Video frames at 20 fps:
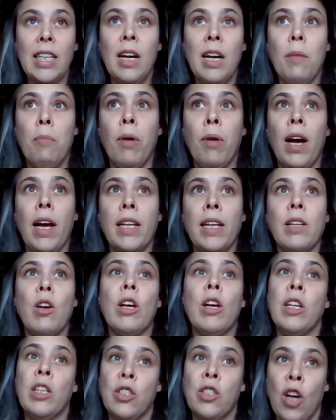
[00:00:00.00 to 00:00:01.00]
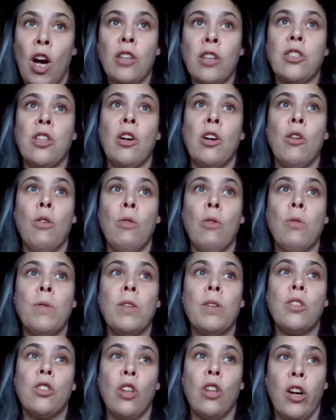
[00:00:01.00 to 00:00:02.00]
But it's also
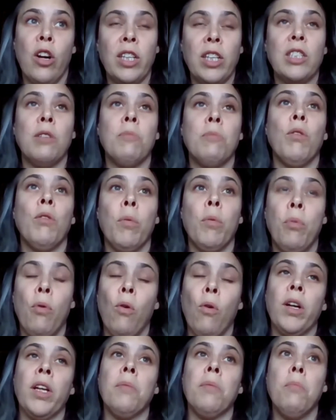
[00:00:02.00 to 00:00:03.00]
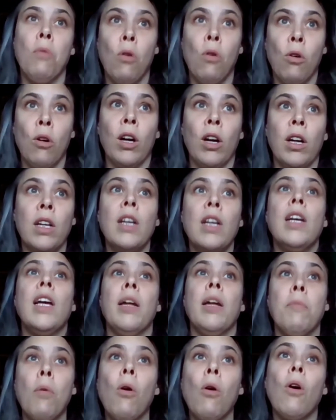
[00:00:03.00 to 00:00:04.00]
starting to be reported more and
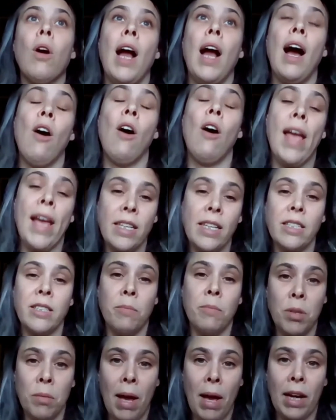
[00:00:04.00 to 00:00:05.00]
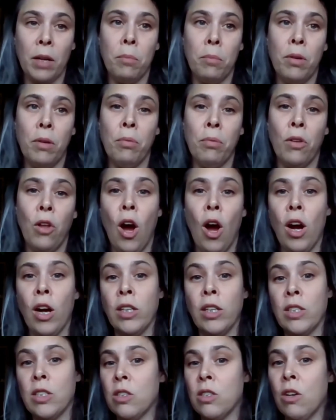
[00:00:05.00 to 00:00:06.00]
more how asymptomatic people are.
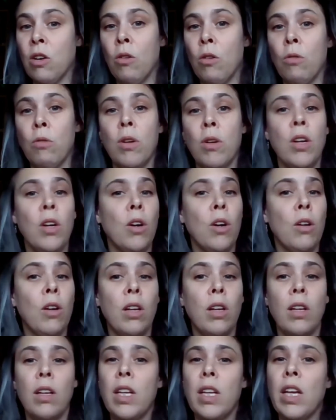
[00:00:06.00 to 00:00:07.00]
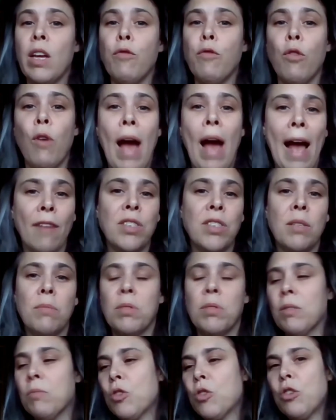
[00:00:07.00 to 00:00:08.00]
And so if you have
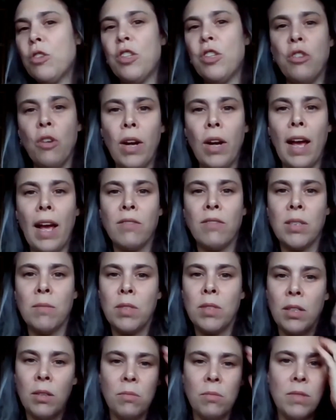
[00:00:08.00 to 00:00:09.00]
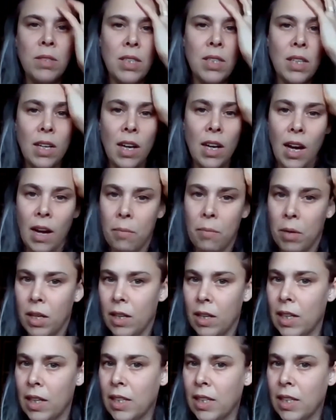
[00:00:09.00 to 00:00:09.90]
symptoms or you don't have symptoms, I mean,